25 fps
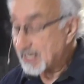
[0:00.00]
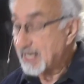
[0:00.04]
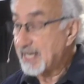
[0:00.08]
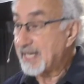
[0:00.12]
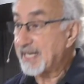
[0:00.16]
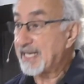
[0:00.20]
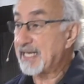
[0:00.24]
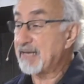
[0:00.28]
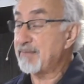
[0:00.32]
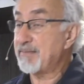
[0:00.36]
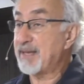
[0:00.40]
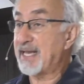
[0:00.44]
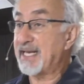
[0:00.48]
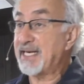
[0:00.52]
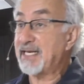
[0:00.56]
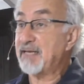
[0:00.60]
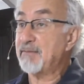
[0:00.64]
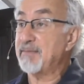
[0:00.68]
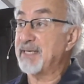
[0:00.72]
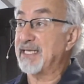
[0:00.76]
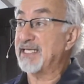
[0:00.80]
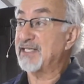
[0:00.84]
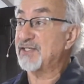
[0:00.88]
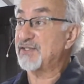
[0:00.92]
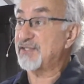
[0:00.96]
he made him
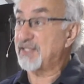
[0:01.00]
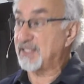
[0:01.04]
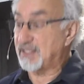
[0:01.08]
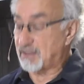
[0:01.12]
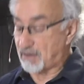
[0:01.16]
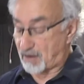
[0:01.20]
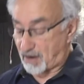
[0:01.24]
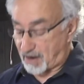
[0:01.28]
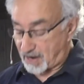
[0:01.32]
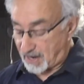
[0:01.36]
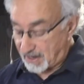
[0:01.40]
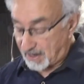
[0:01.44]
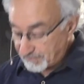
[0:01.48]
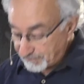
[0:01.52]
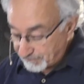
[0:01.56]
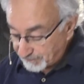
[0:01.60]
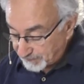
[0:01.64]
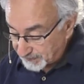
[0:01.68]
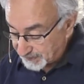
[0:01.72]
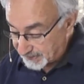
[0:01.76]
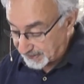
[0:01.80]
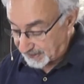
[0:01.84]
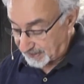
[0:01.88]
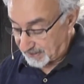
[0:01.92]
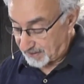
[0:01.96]
a sin
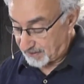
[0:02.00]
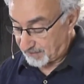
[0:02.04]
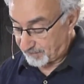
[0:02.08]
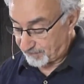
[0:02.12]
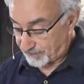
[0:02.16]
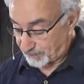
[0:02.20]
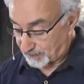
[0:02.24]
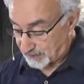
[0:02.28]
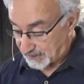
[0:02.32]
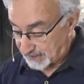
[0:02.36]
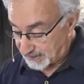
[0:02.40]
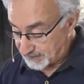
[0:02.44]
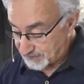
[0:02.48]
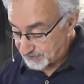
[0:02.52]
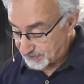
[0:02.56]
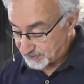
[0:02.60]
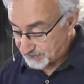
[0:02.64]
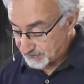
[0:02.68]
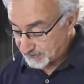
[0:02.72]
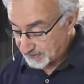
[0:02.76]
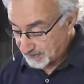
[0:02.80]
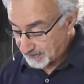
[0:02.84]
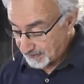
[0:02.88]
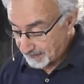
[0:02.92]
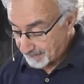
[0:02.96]
offering for us,
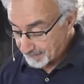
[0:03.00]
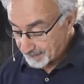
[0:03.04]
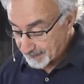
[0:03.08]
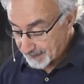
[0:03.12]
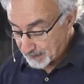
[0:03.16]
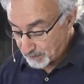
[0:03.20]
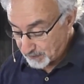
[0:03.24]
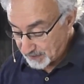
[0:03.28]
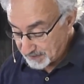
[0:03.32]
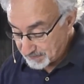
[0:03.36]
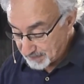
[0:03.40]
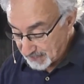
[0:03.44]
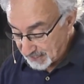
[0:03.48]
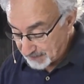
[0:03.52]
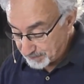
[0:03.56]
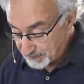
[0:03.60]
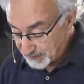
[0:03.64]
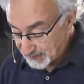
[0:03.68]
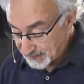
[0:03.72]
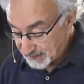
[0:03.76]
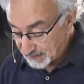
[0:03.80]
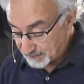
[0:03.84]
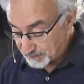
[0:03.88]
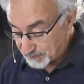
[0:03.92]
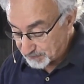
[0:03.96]
that we might
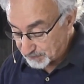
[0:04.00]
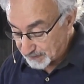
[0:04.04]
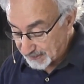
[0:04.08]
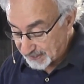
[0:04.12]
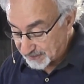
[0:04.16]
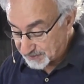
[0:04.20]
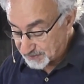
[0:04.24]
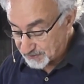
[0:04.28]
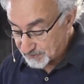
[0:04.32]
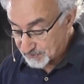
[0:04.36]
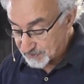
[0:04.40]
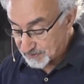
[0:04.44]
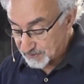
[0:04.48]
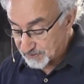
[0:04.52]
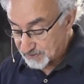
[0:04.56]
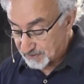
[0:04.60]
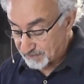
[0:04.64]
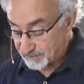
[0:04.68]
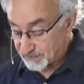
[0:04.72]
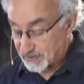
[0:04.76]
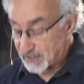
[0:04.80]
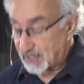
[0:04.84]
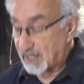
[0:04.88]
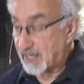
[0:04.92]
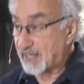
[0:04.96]
become the righteousness
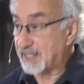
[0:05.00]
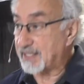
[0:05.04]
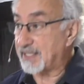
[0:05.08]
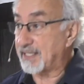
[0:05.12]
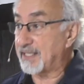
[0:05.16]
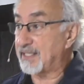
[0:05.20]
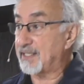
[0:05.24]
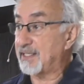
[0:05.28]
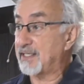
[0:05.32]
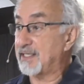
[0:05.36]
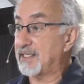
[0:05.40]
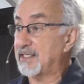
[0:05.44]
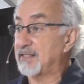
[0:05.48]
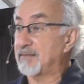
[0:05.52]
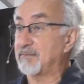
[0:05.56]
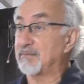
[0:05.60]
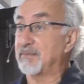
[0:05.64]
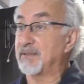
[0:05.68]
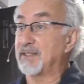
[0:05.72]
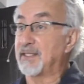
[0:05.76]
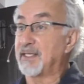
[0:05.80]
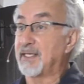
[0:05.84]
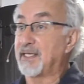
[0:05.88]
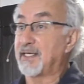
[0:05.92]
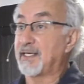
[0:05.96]
of God in him.
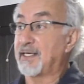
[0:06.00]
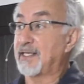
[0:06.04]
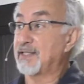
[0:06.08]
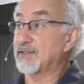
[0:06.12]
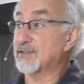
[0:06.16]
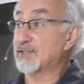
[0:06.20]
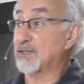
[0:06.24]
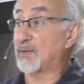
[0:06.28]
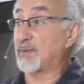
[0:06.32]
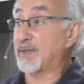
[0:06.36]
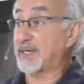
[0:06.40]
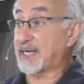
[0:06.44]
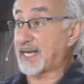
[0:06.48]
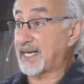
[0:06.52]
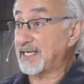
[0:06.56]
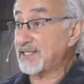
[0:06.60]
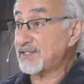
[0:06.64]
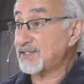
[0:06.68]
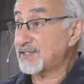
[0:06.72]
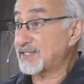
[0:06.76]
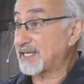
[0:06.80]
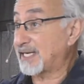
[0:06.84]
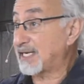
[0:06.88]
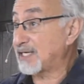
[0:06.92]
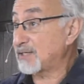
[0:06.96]
And so when I
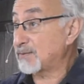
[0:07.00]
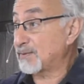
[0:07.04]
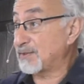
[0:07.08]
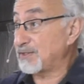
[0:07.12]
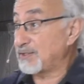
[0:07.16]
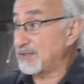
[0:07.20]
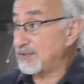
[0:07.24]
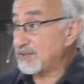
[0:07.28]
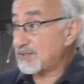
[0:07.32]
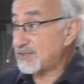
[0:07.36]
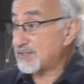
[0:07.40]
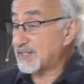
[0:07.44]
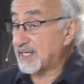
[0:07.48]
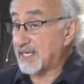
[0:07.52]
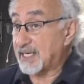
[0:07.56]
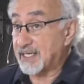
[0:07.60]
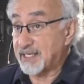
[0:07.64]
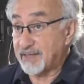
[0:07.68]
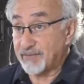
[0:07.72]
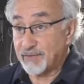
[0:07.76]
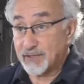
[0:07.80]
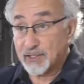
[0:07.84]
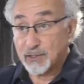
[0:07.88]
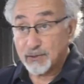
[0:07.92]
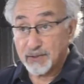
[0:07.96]
stand, when you stand,
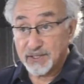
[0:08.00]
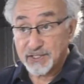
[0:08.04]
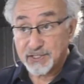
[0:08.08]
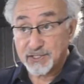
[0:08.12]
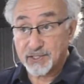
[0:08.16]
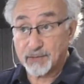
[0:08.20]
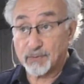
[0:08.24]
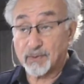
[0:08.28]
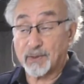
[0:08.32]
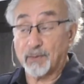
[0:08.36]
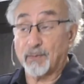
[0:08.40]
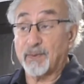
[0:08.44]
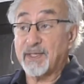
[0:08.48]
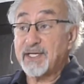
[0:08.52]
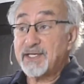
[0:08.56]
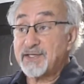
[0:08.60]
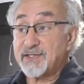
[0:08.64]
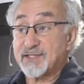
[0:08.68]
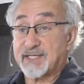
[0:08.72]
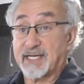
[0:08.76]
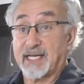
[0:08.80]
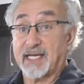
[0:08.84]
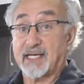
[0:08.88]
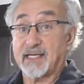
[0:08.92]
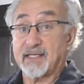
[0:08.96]
every Christian, when we
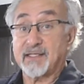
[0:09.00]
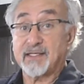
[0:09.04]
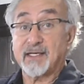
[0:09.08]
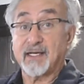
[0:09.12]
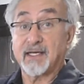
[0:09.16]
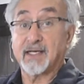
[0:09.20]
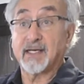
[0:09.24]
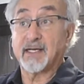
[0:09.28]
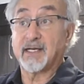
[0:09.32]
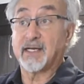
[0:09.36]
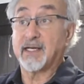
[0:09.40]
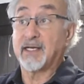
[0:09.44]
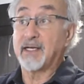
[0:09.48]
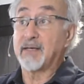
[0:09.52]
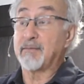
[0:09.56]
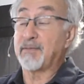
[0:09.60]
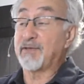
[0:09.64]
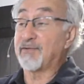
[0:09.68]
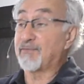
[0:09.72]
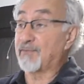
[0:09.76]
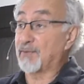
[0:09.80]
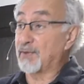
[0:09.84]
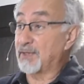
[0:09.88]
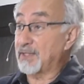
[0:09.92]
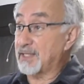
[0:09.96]
stand
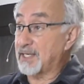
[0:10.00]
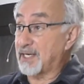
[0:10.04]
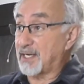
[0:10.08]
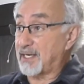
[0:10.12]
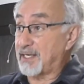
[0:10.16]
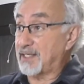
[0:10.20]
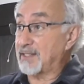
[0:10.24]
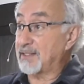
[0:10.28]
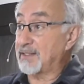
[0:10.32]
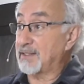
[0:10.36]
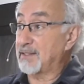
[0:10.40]
before God,